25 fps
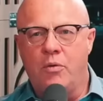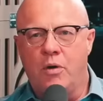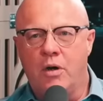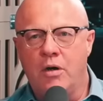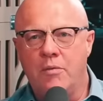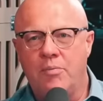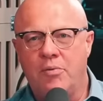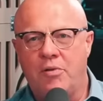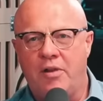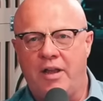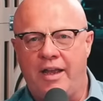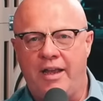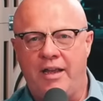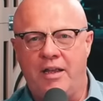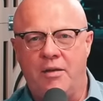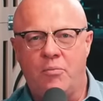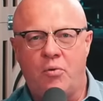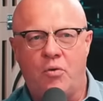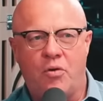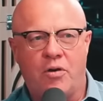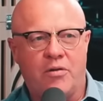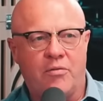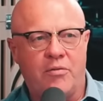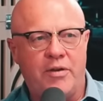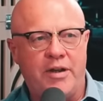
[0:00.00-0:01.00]
we were playing in
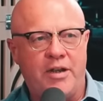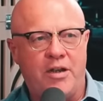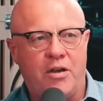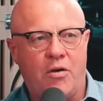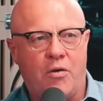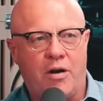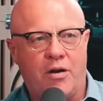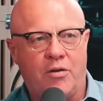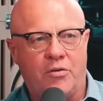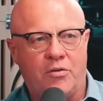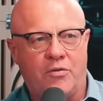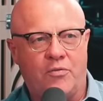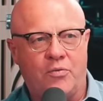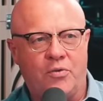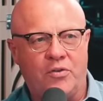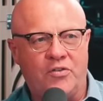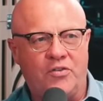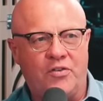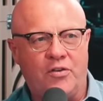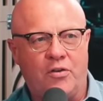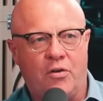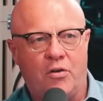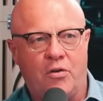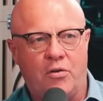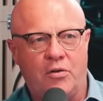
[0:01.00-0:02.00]
Puerto Rico. I don't know if we're
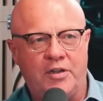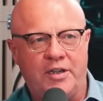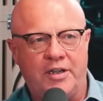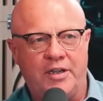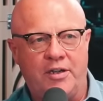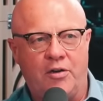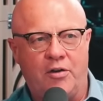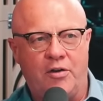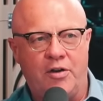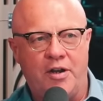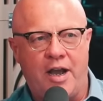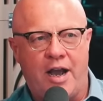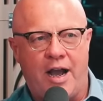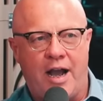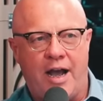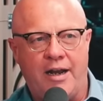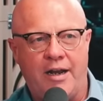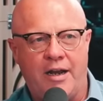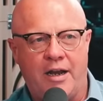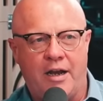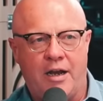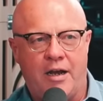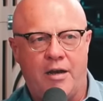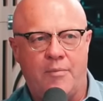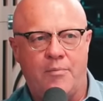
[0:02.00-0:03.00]
still holding or
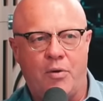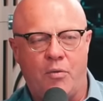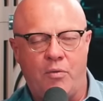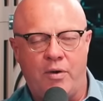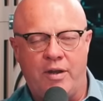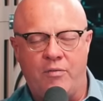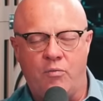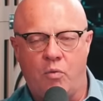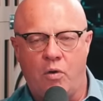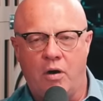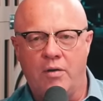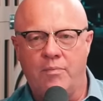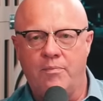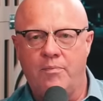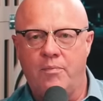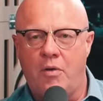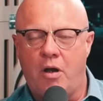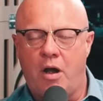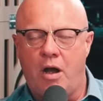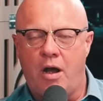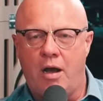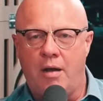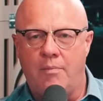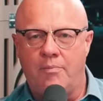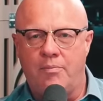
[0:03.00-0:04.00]
not, but we were
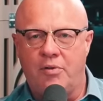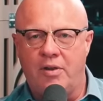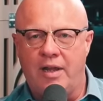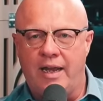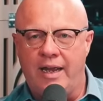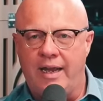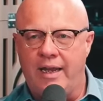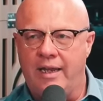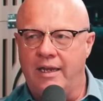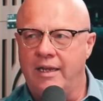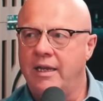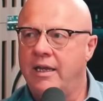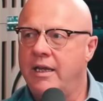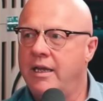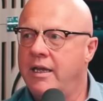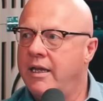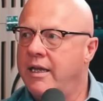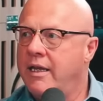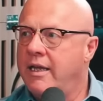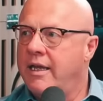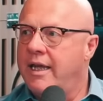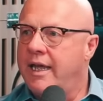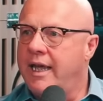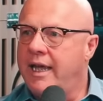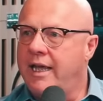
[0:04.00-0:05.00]
playing
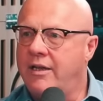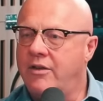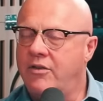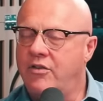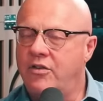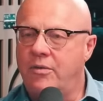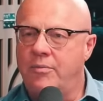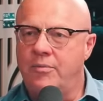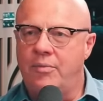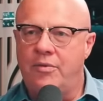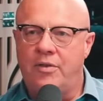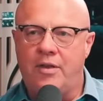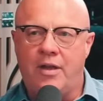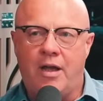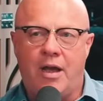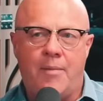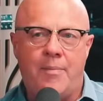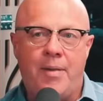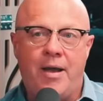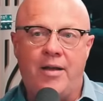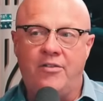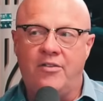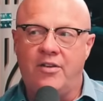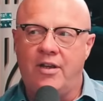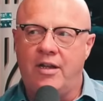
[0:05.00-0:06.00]
in
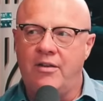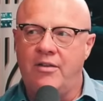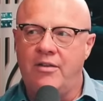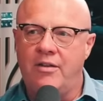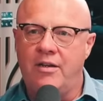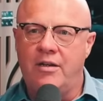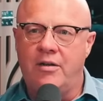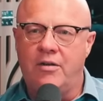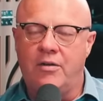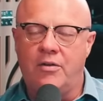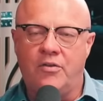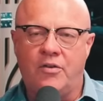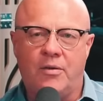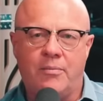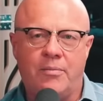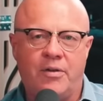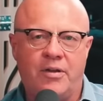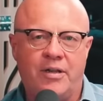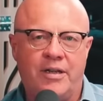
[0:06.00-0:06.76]
about 10 theaters, I